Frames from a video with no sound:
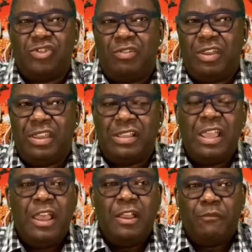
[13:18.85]
You can get
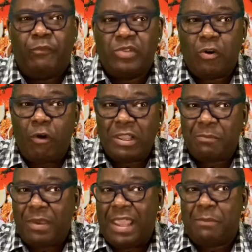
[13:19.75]
toilet
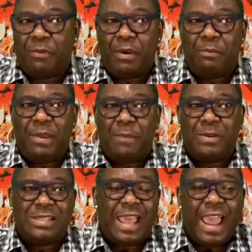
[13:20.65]
paper and paper
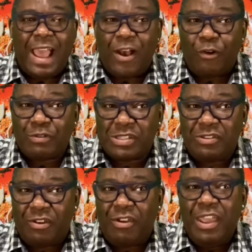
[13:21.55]
towels. You
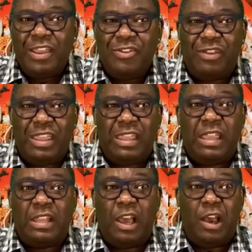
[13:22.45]
know, you can
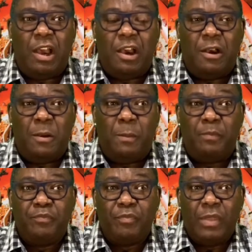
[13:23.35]
get,
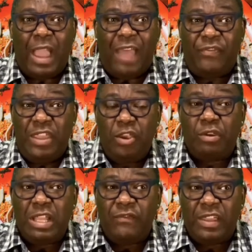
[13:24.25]
um, I think you
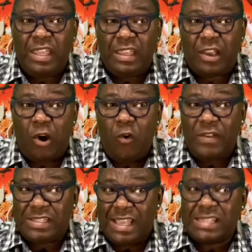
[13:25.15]
can even get
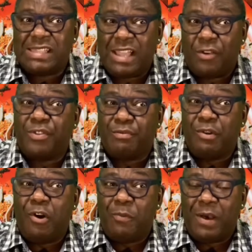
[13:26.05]
COVID tests now through
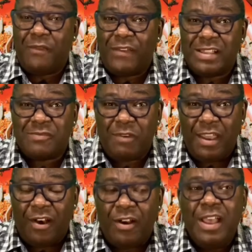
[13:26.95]
GoPuff as
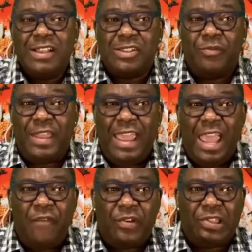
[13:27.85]
well. So they
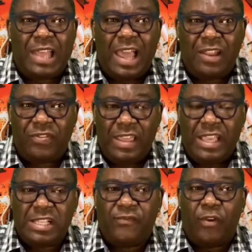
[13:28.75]
have a lot of
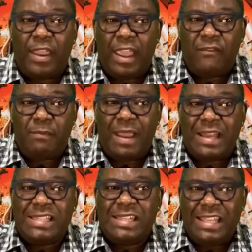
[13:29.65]
things for
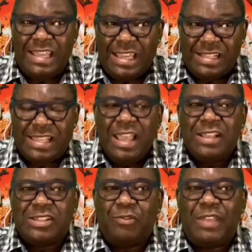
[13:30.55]
everybody's needs.
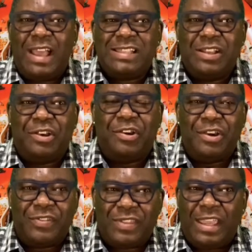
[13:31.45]
So that's a
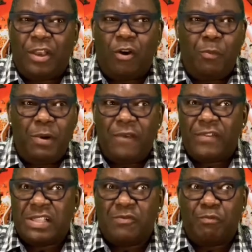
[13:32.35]
good thing. GoPuff
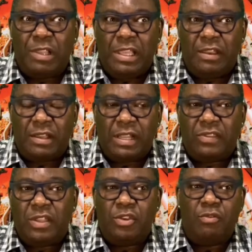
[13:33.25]
is really good. And
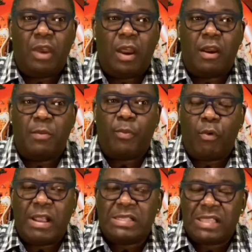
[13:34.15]
then you can earn
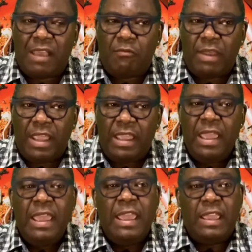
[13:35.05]
points that way.
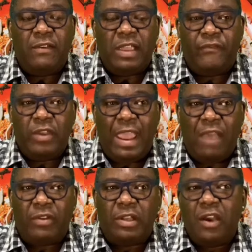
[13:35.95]
If you
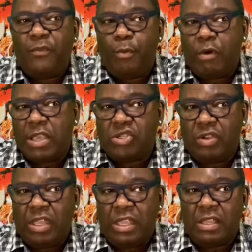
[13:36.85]
have enough points, you
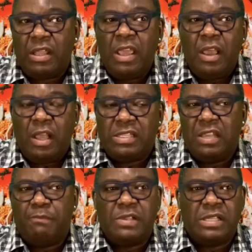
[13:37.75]
can get
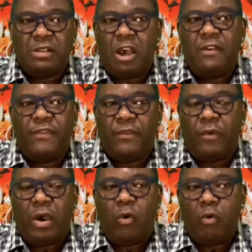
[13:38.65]
10% off of an
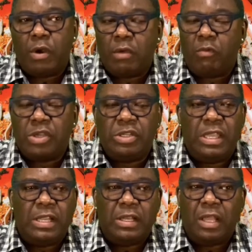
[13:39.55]
order once you
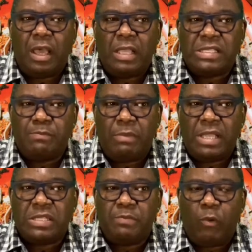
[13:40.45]
get as
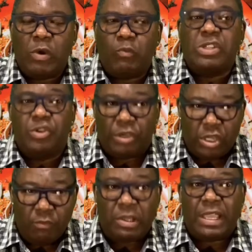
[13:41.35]
much points once you
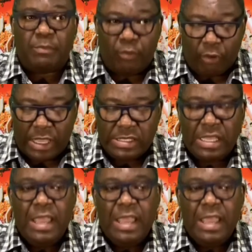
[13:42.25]
accumulate points.